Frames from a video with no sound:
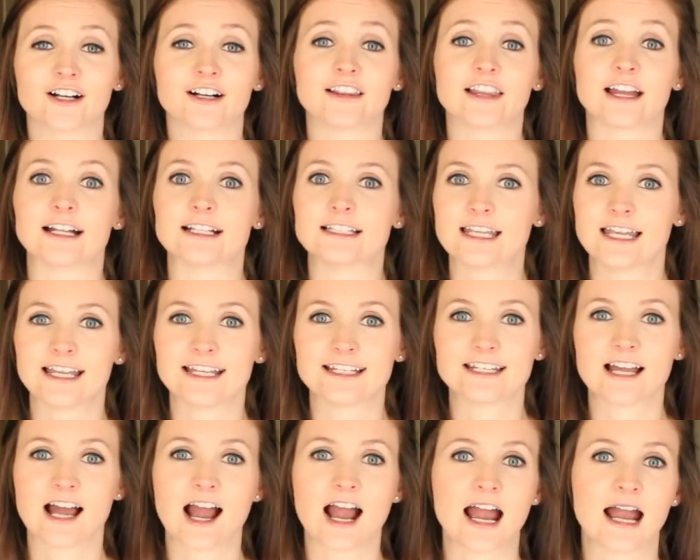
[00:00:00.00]
like 10
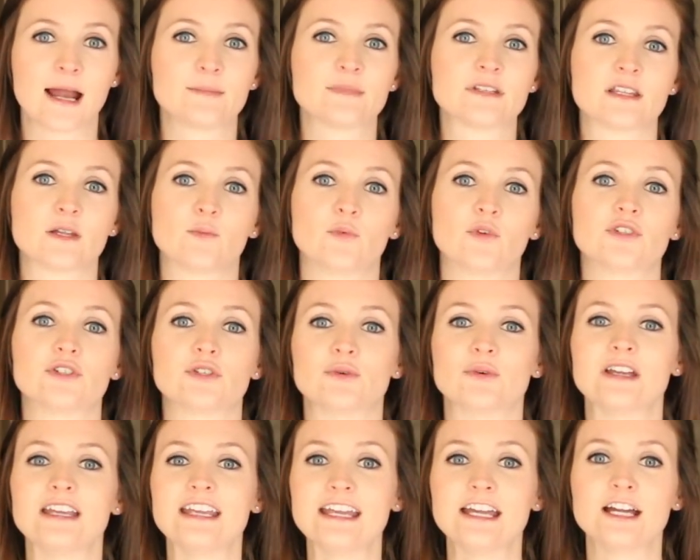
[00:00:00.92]
times, and then we'll
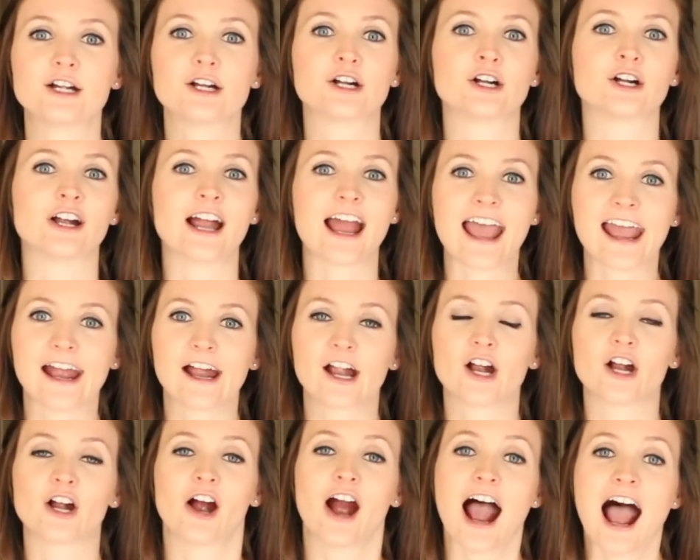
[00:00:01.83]
do ear,
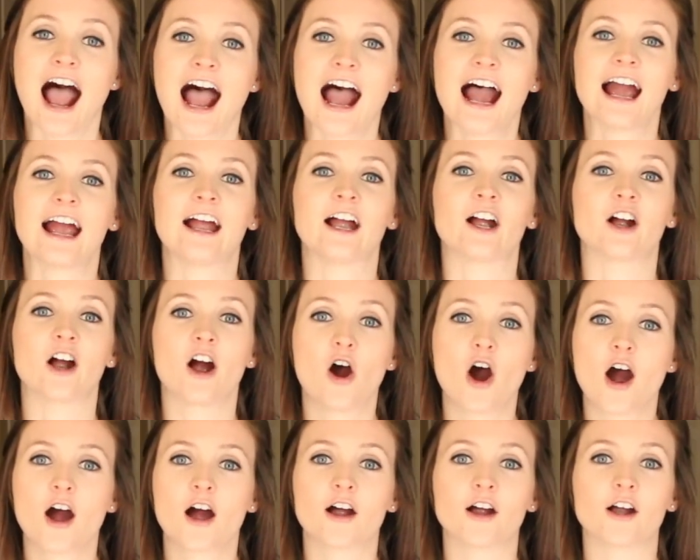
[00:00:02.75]
air, I, or
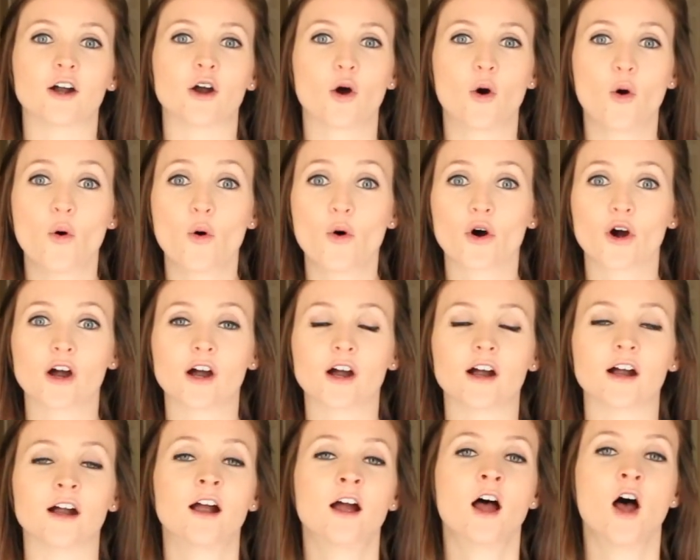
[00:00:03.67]
R,
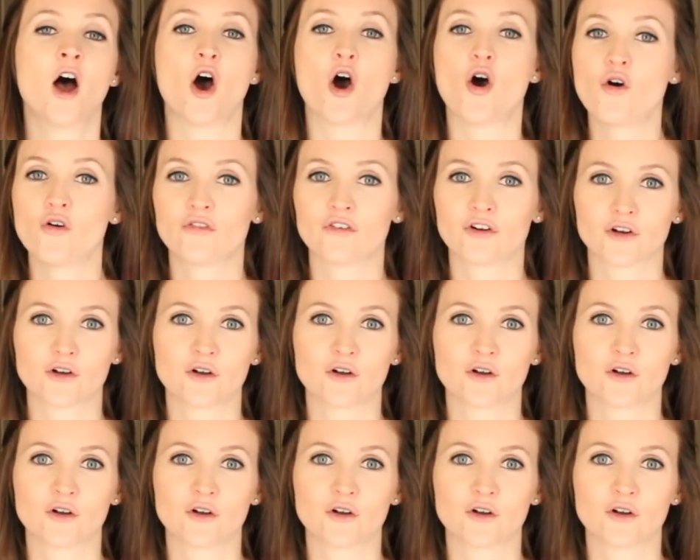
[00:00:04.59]
or, over